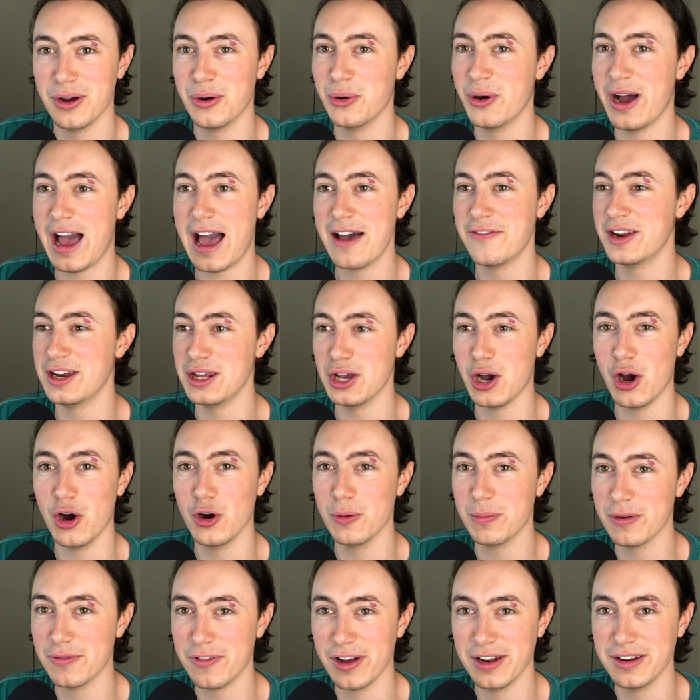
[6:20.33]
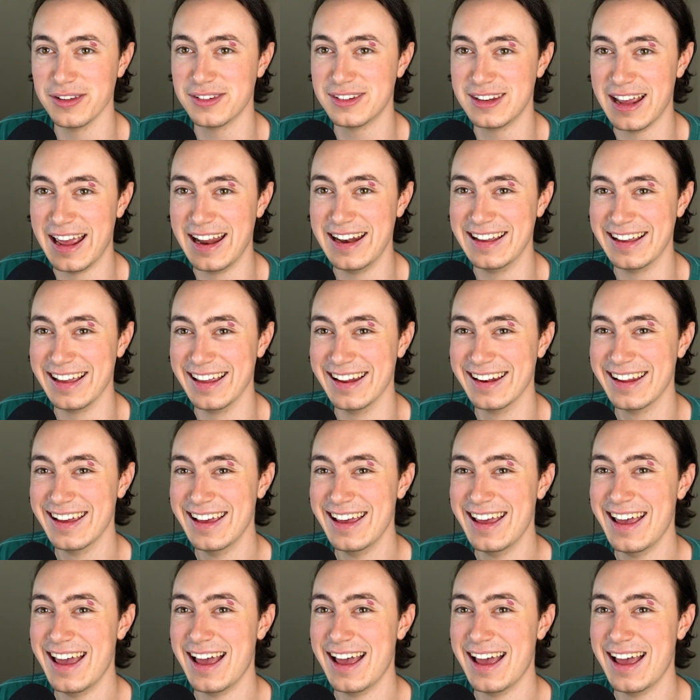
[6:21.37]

or have any hope of understanding it,